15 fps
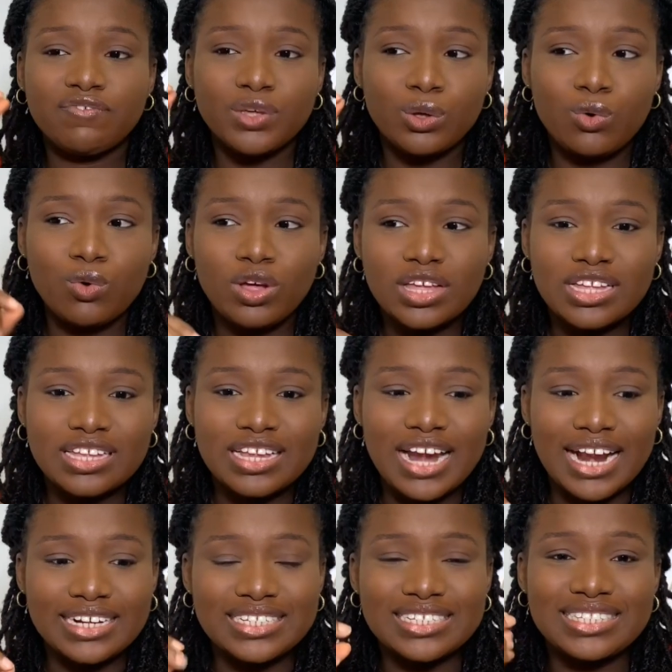feel
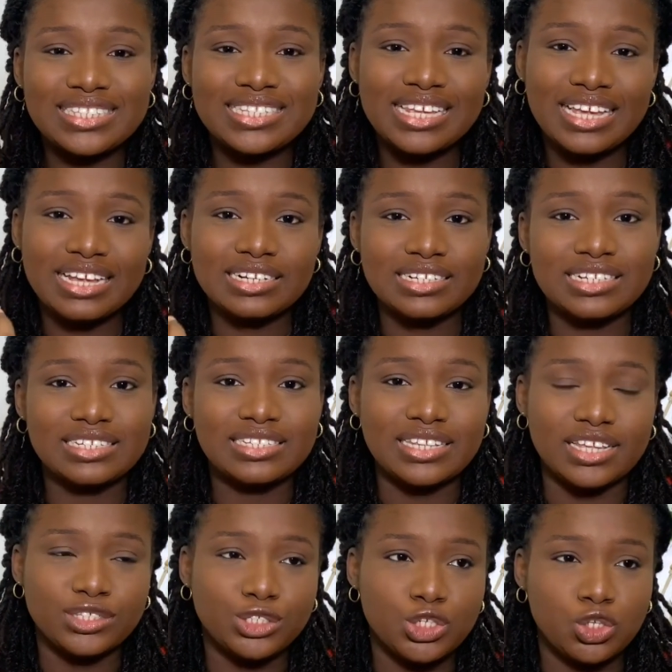like this tingling
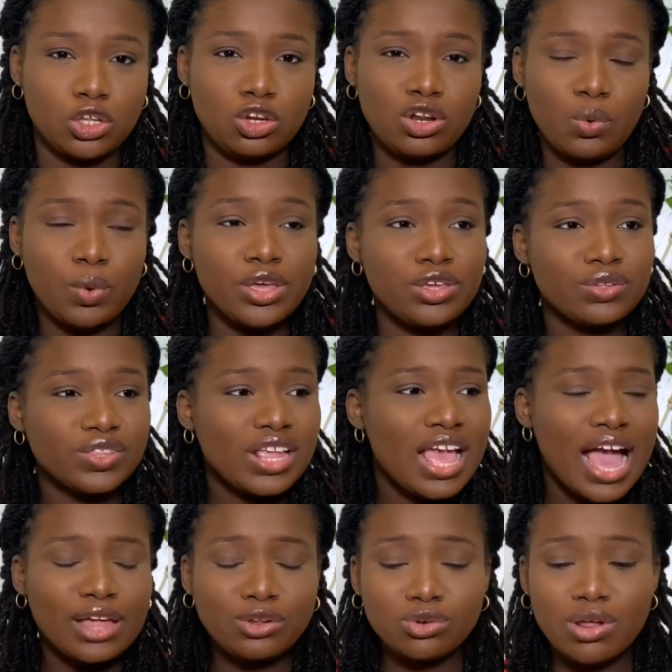sensation. You know, when
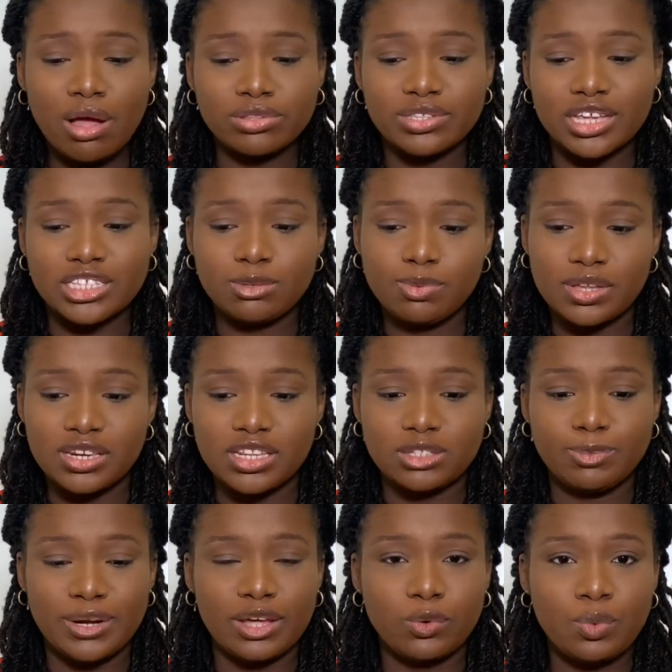I don't know how to explain it,
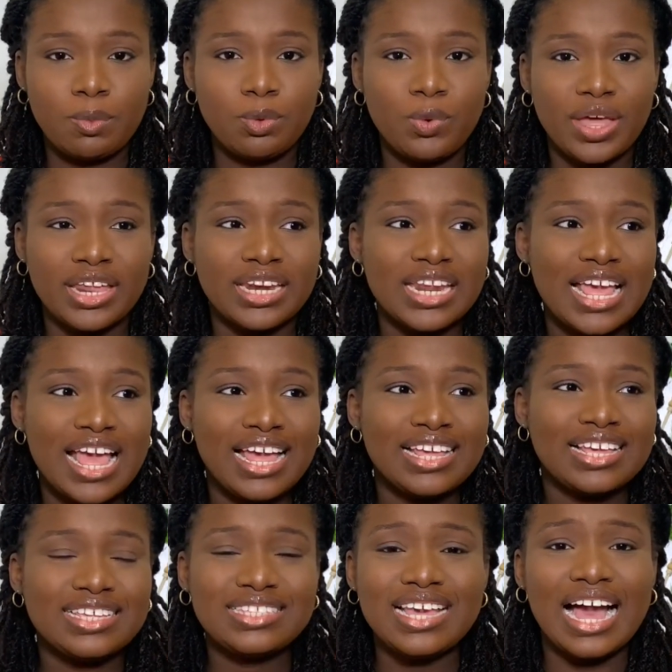but like maybe when
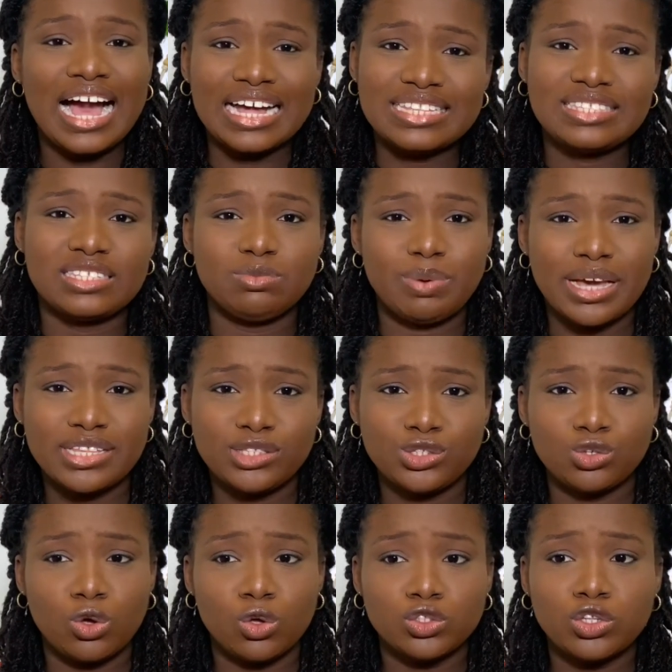is the ant is biting
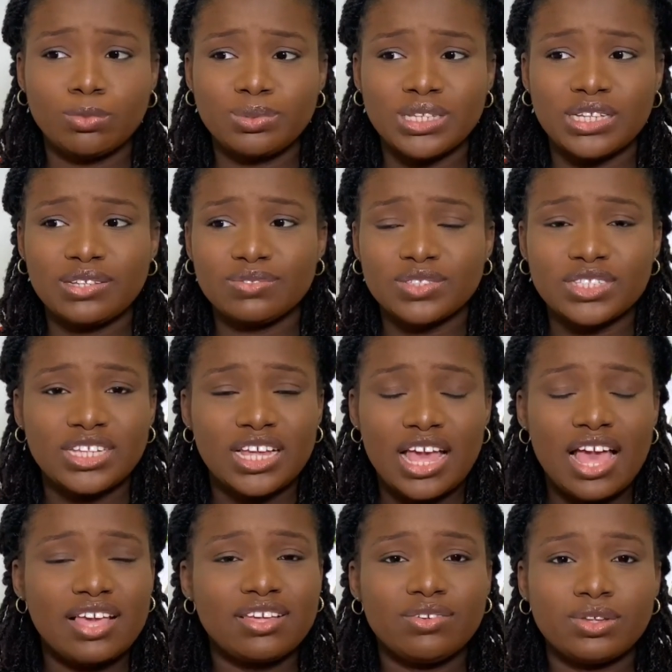you or something,
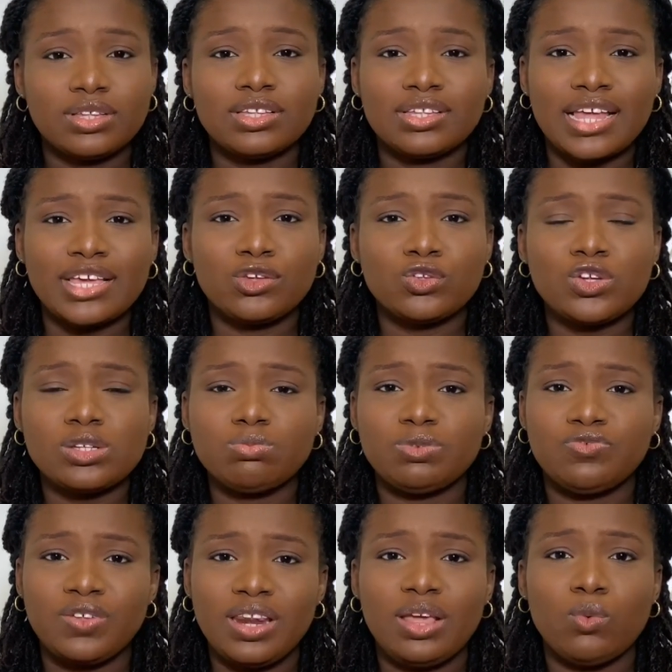like you just be
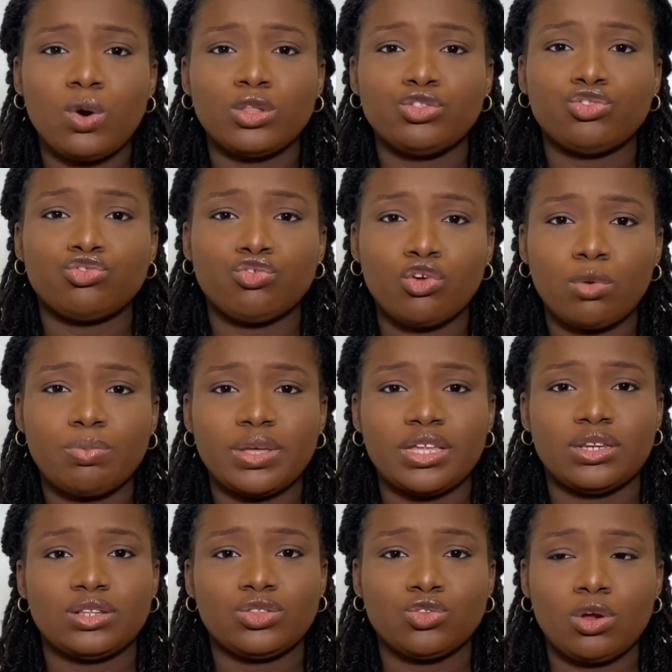feeling one
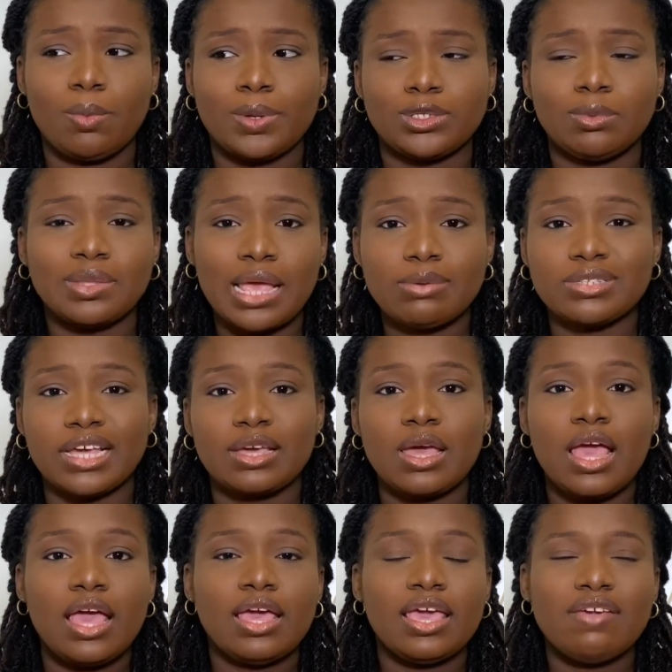throbbing. Sometimes like
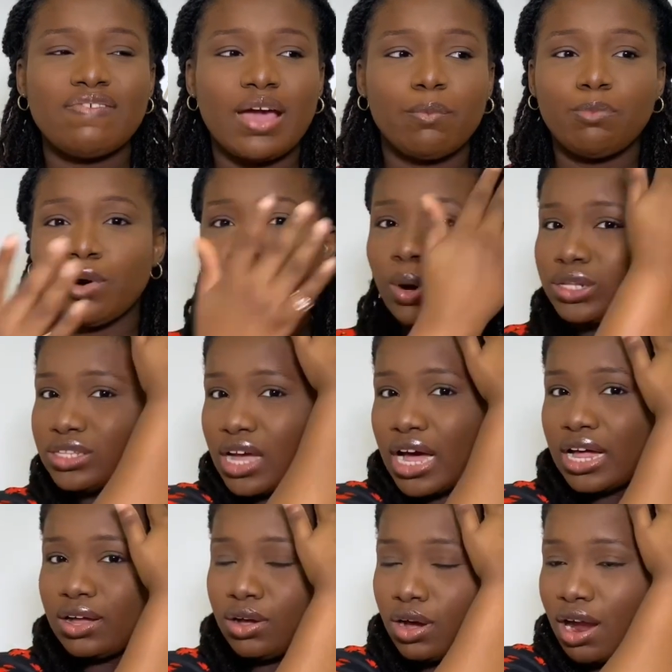if I pour
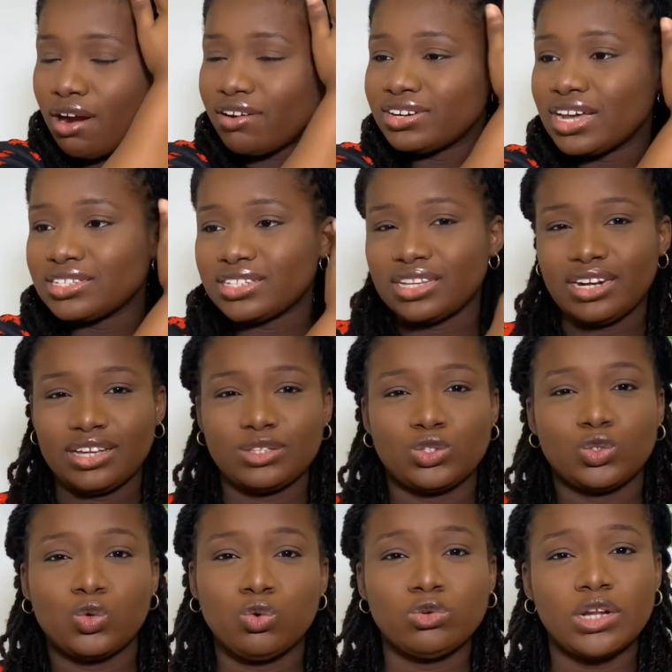water around that side, like it to
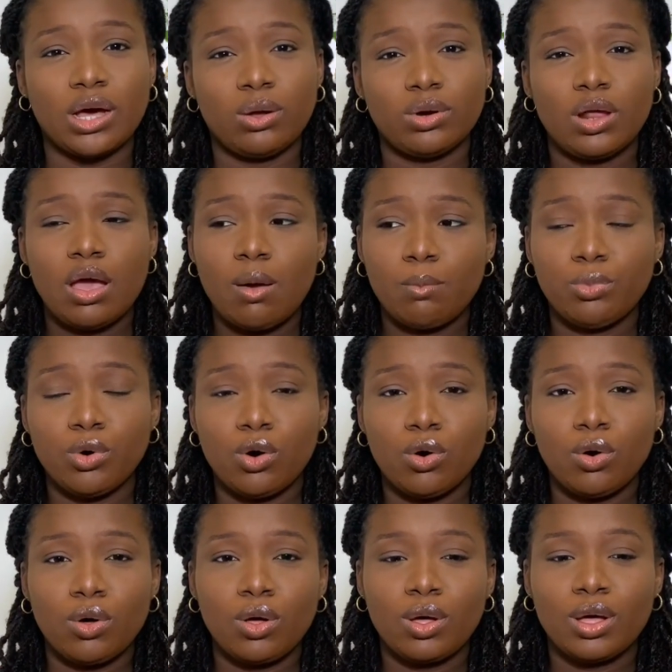cool down.
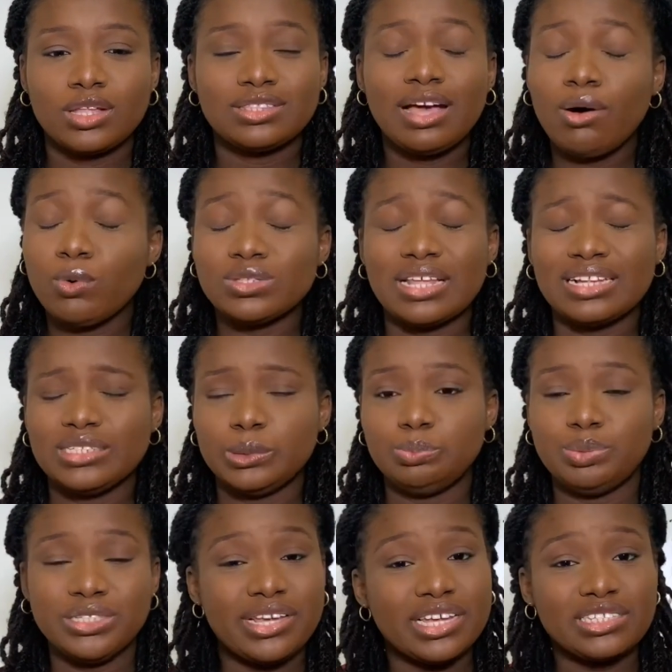But that was like the
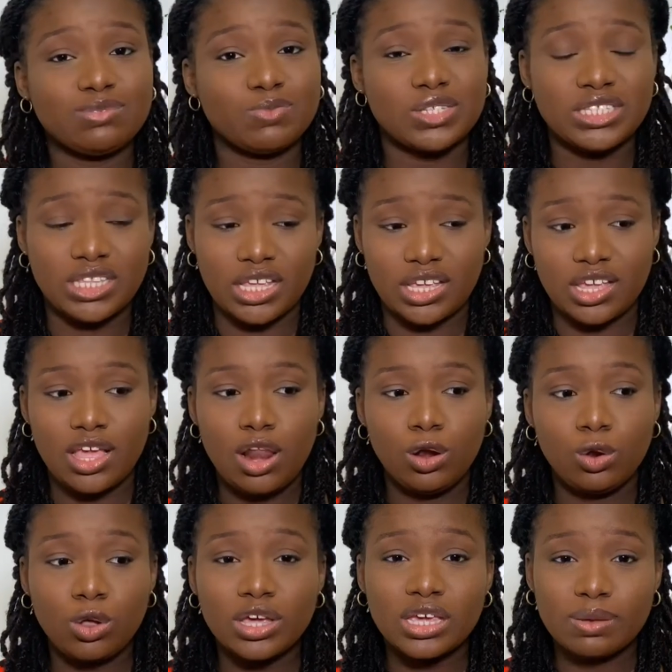biggest mistake,
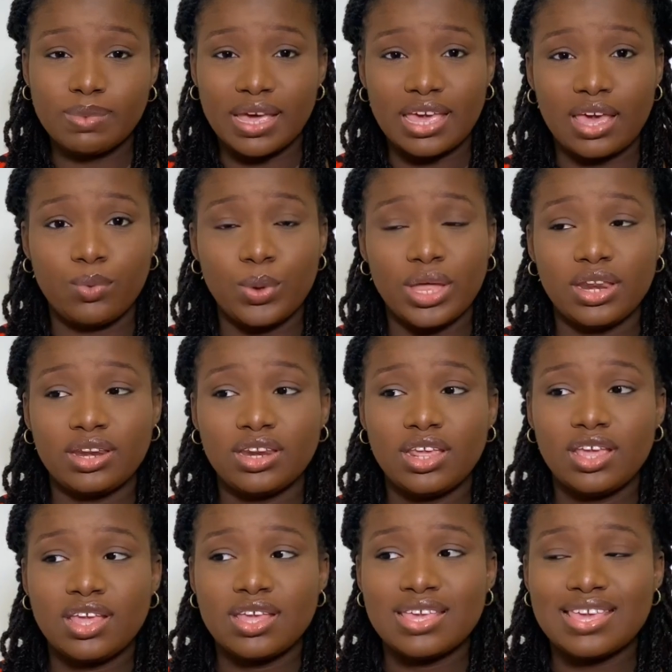locking my hair when
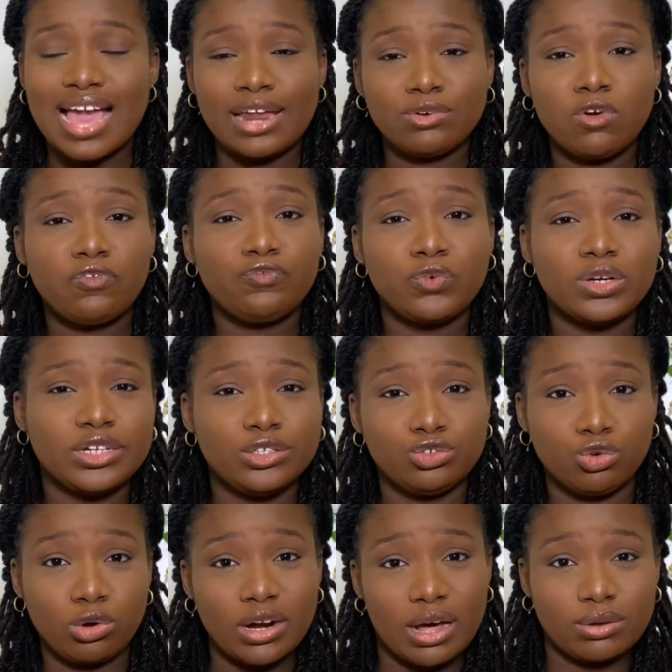it had not fully
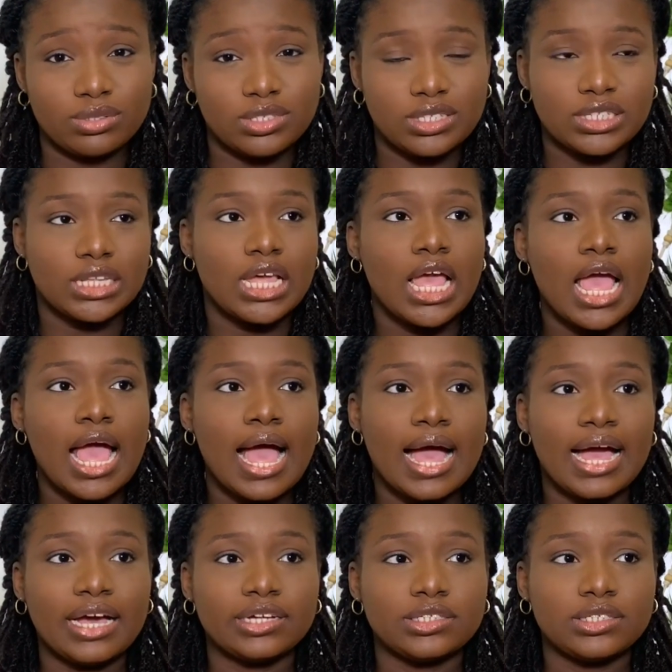grown out.
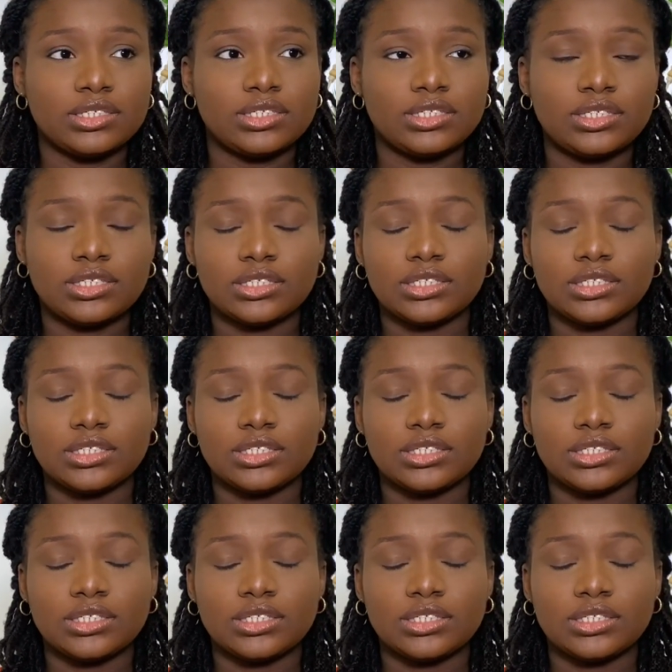And